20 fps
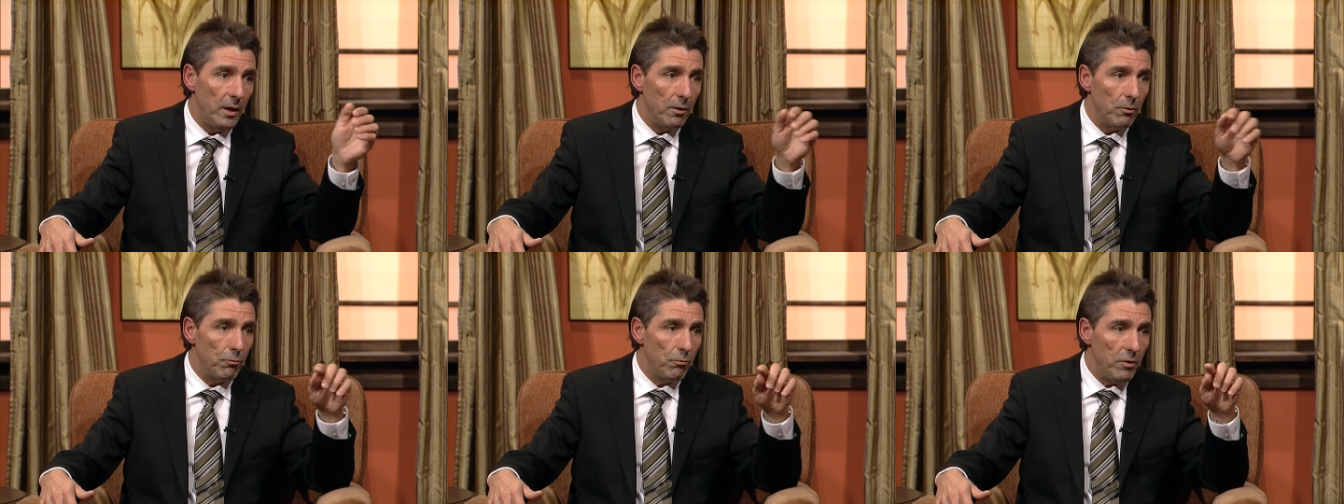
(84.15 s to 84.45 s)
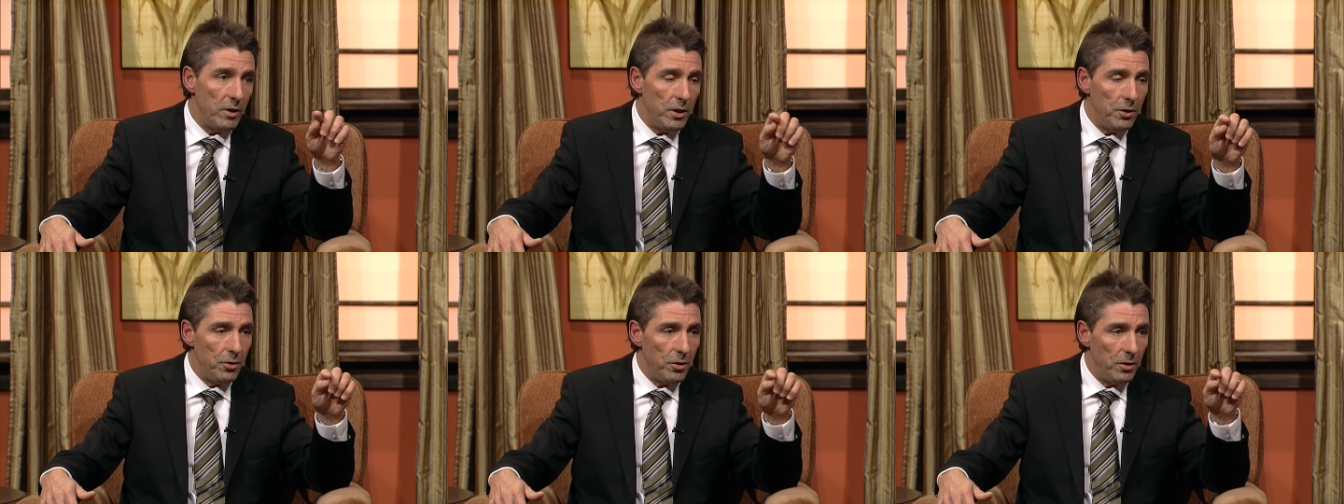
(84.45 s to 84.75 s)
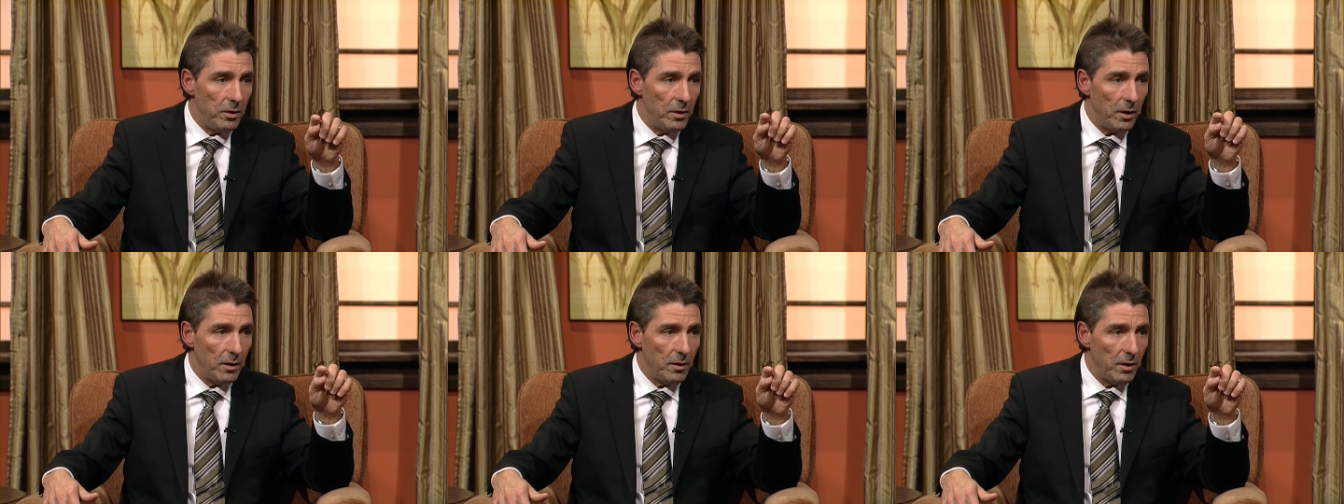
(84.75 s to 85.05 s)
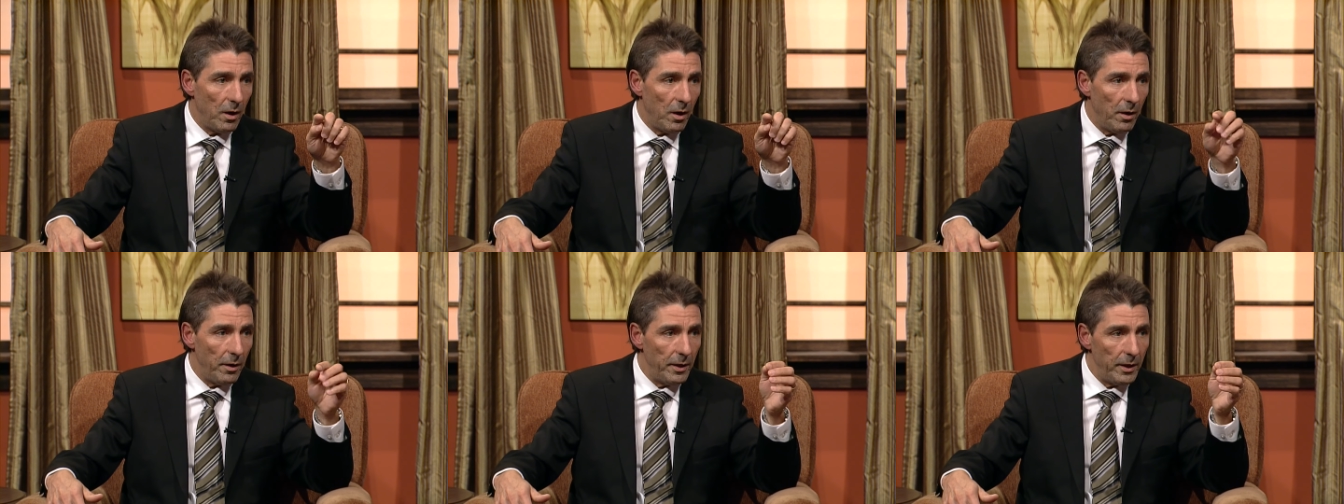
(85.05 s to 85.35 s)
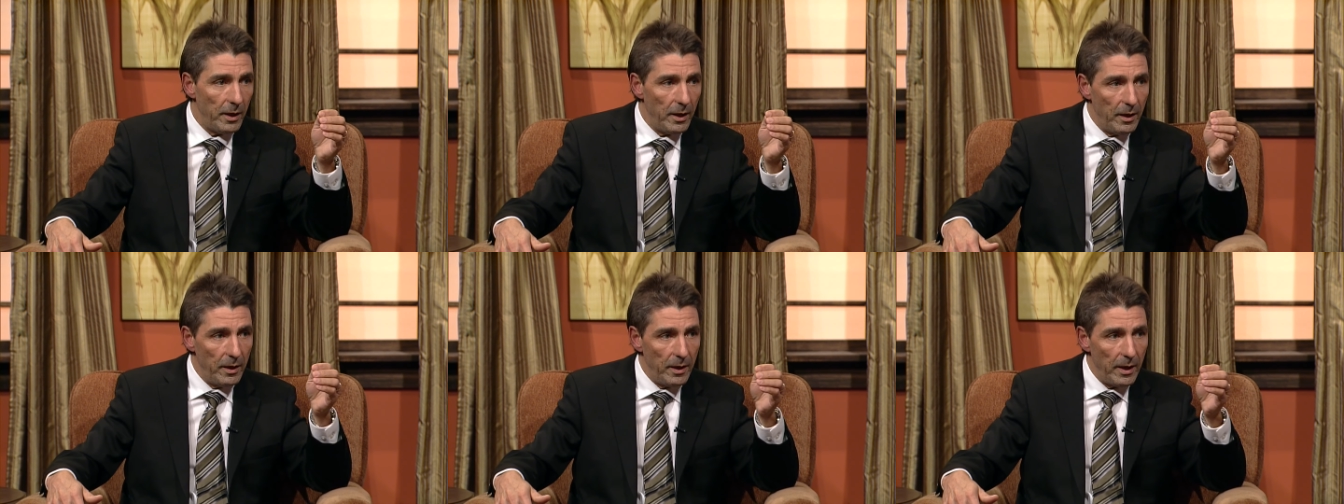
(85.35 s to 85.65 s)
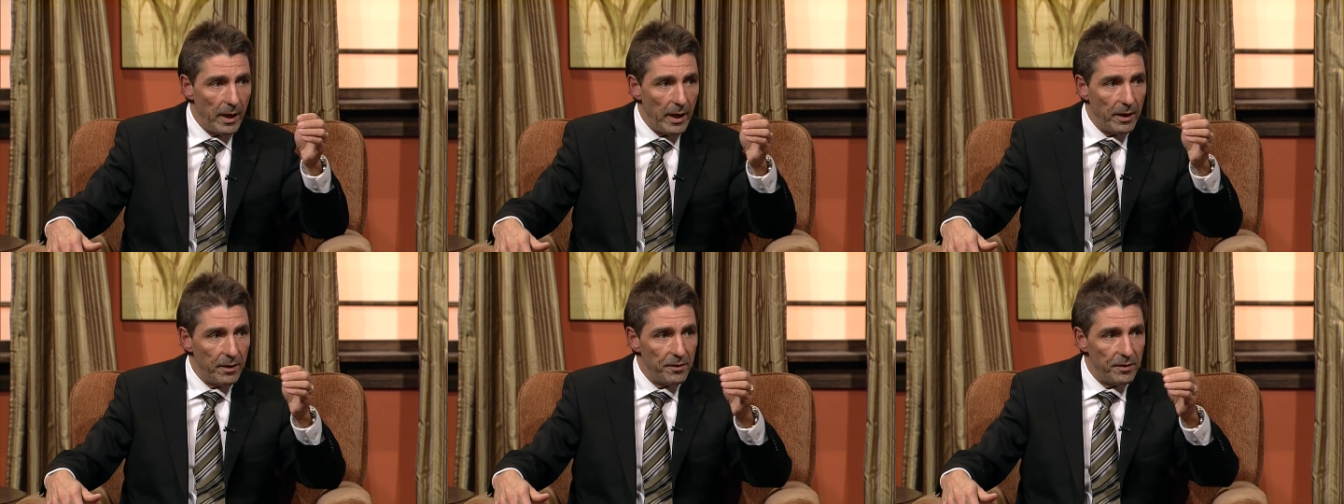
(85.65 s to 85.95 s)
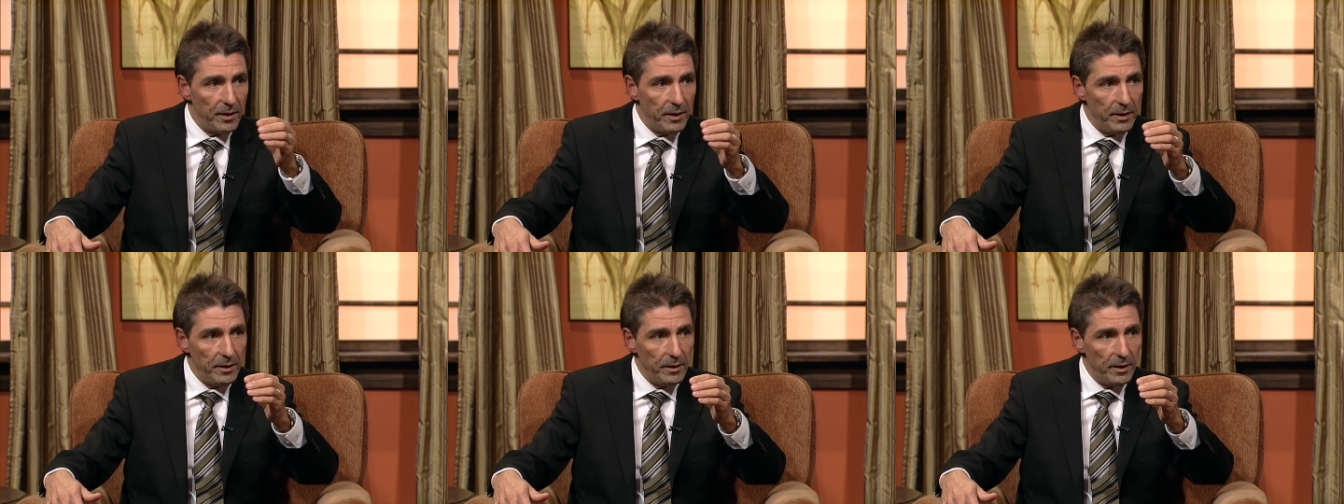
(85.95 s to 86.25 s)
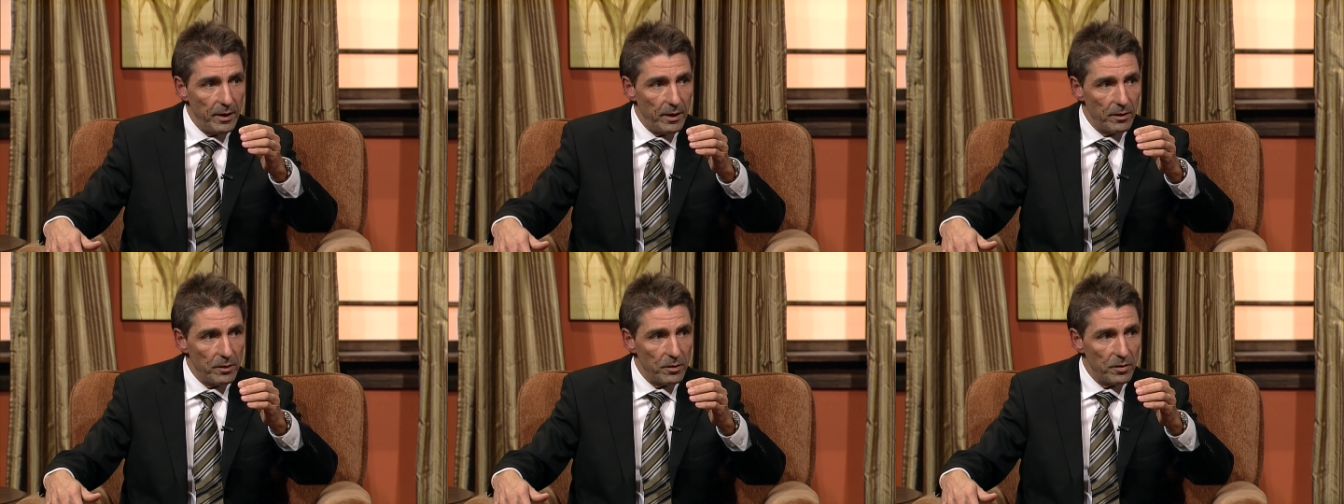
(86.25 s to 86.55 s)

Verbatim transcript: reaching the target, and exiting the other